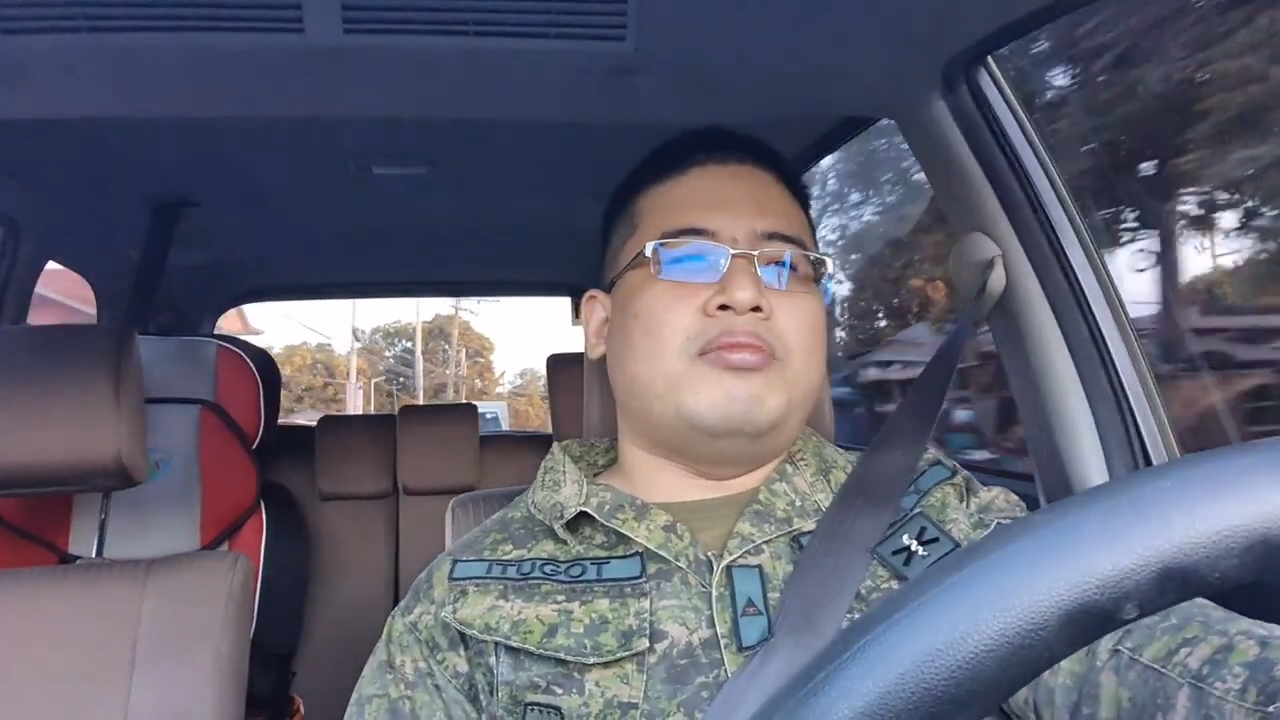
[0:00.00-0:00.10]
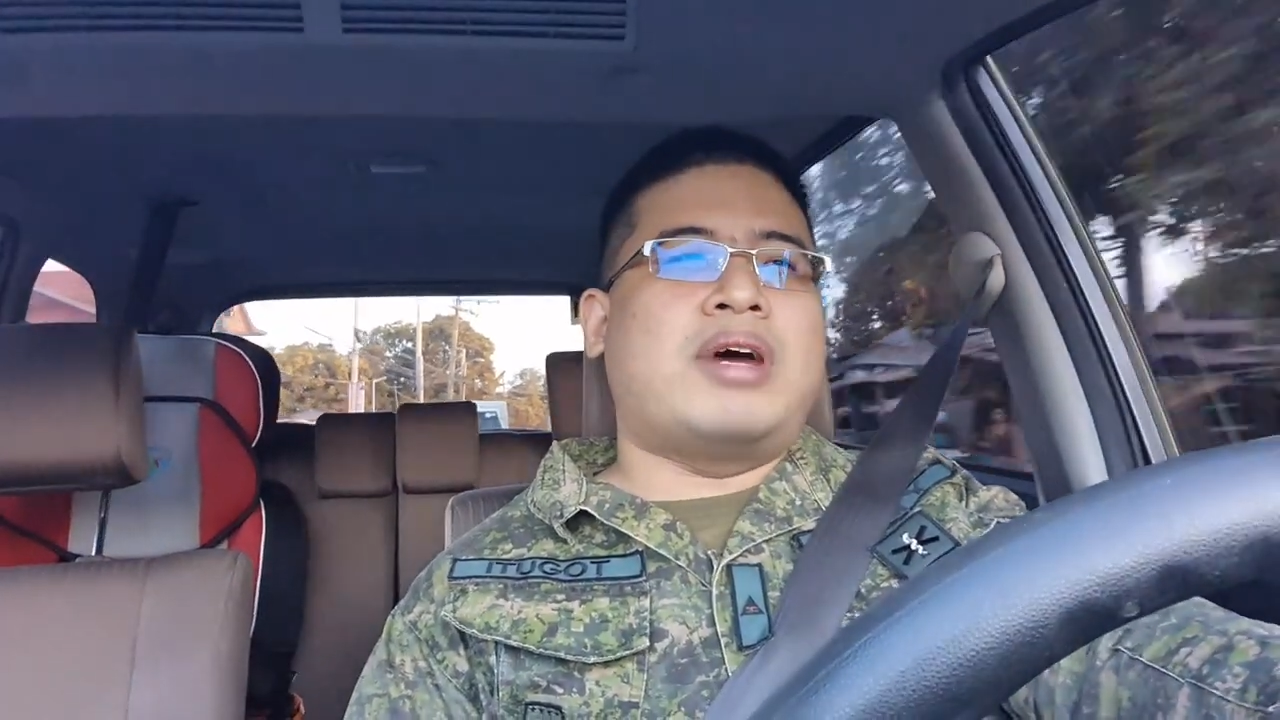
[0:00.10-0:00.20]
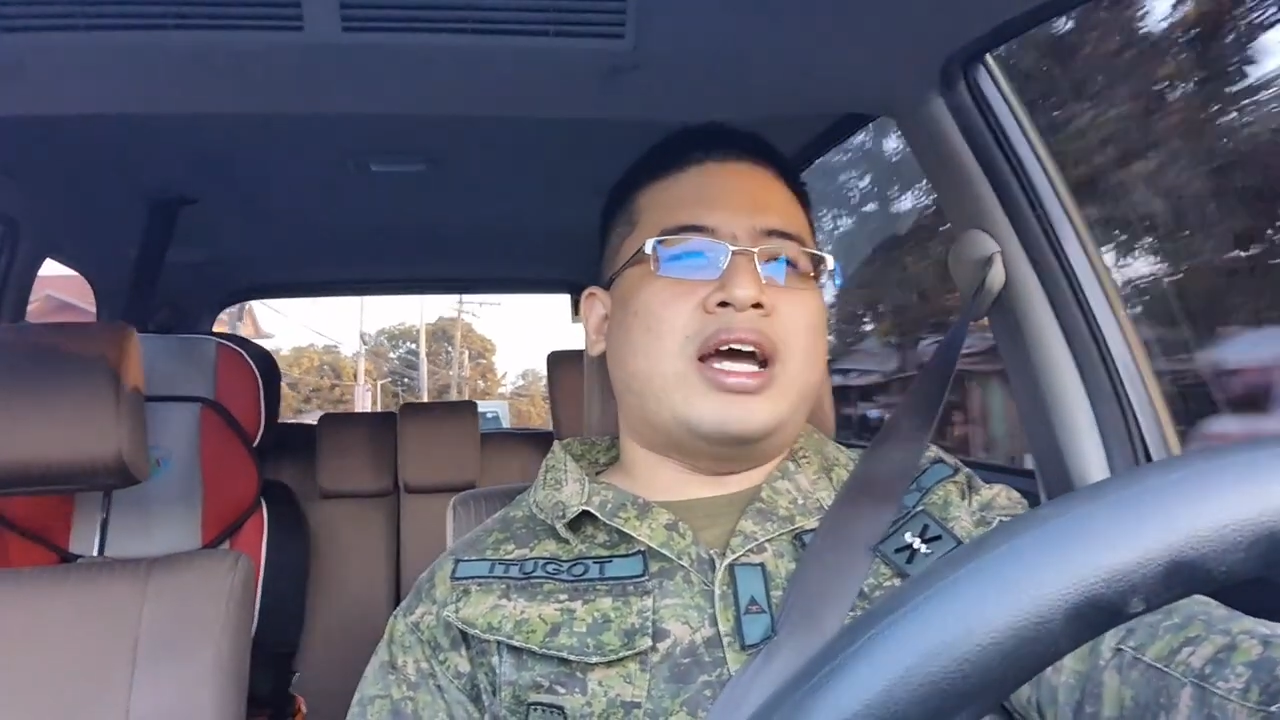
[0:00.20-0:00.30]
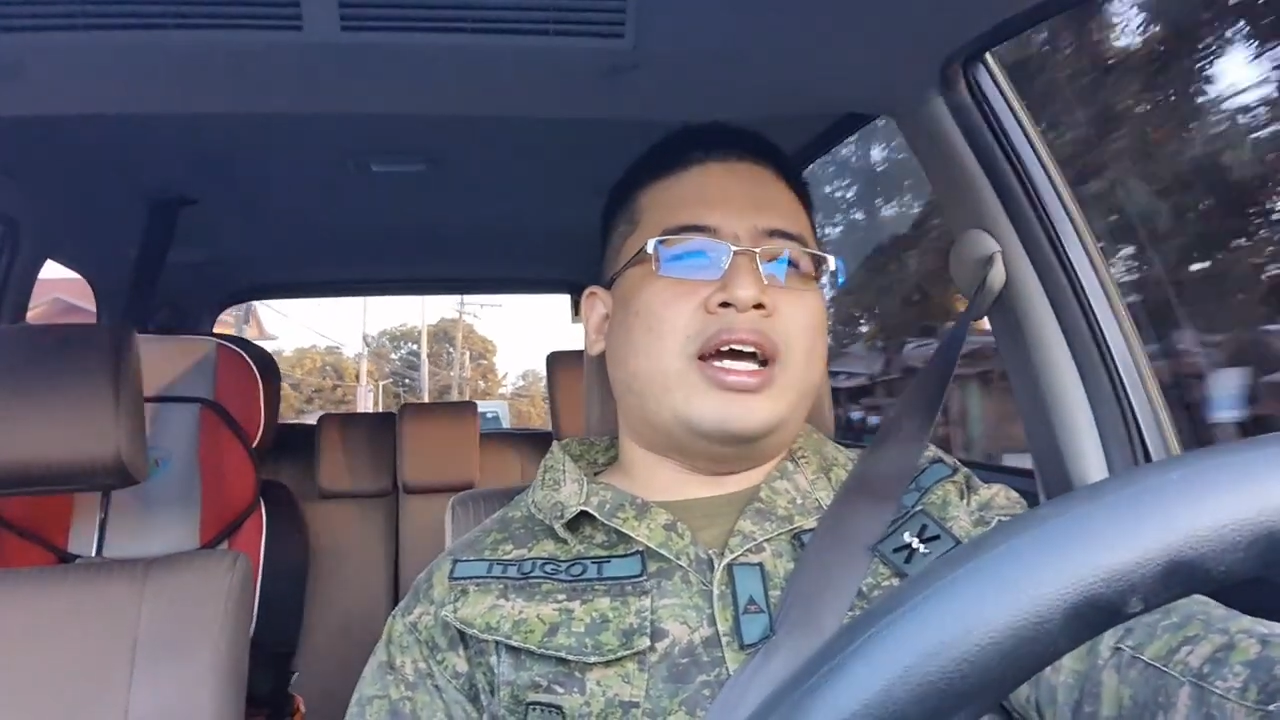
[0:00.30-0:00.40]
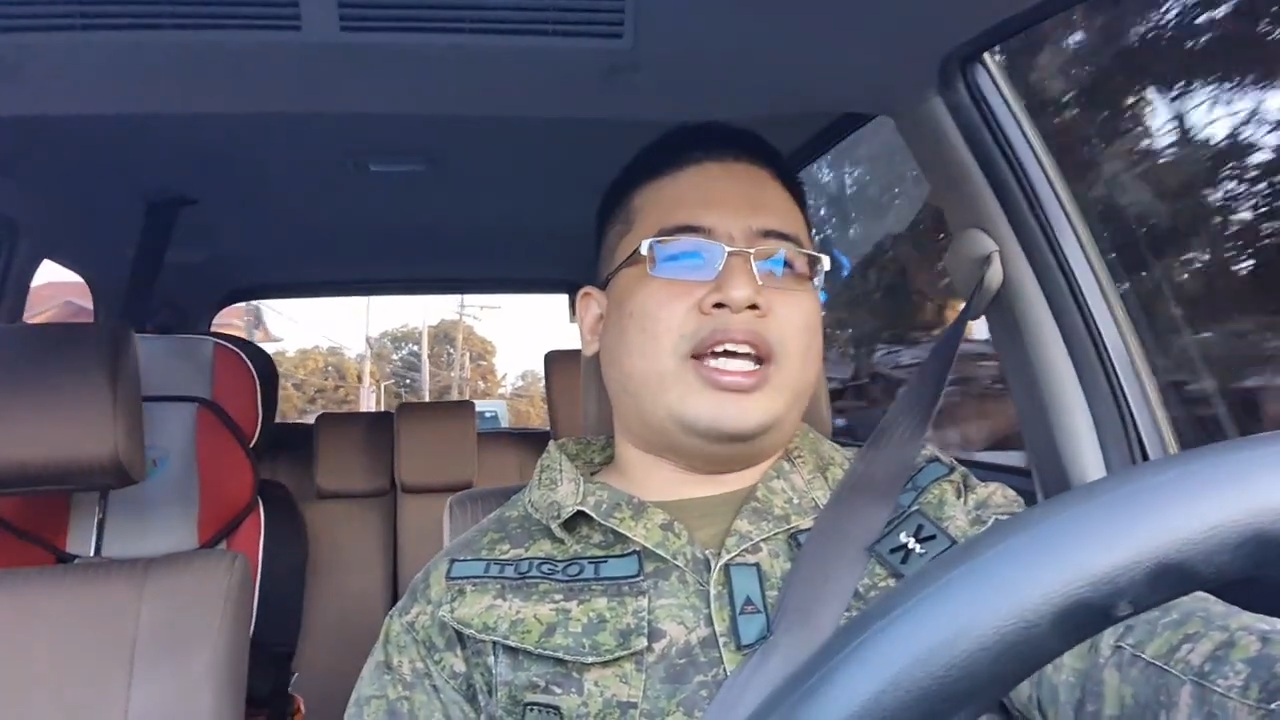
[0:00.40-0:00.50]

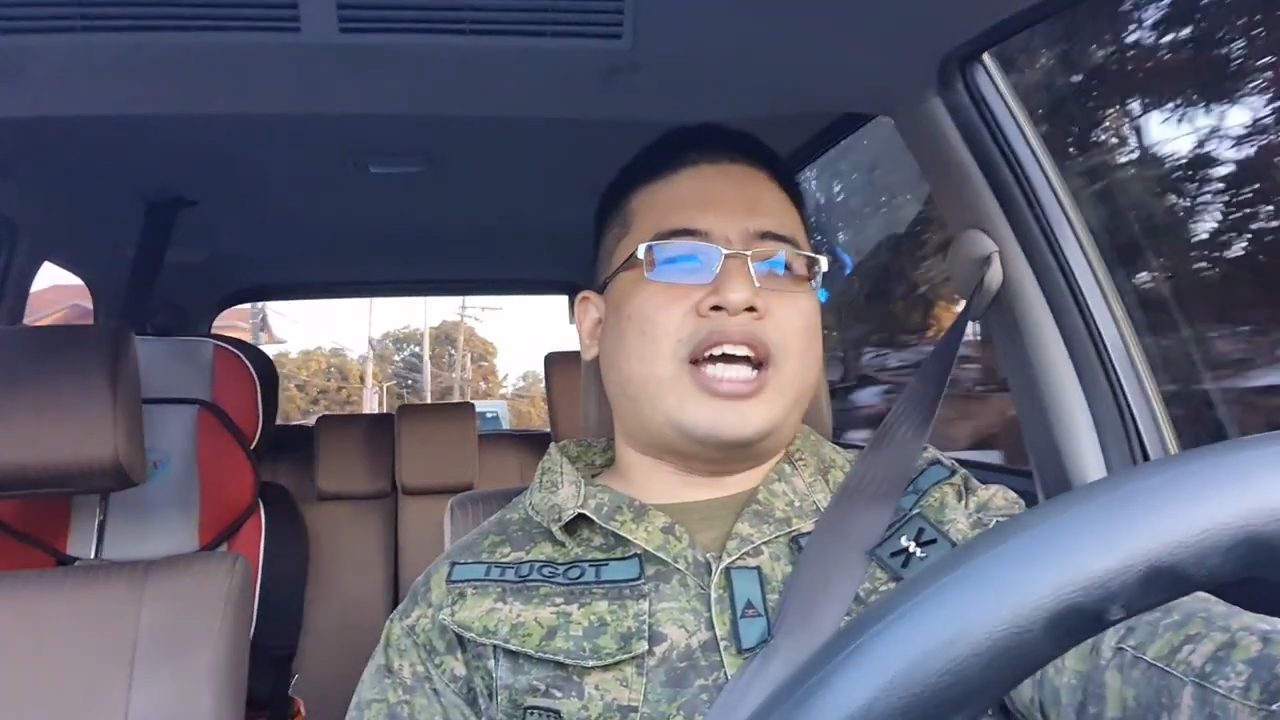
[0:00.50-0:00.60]
barangay